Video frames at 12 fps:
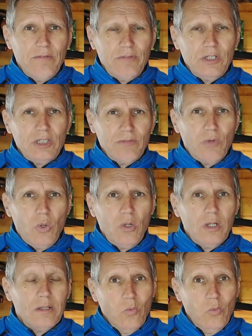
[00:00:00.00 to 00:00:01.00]
First of
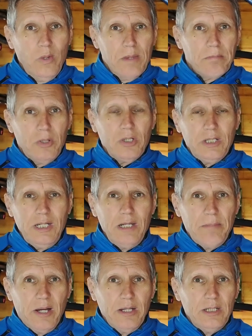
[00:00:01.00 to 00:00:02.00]
all, with modern
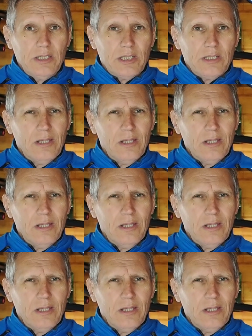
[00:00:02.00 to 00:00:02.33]
e-bikes,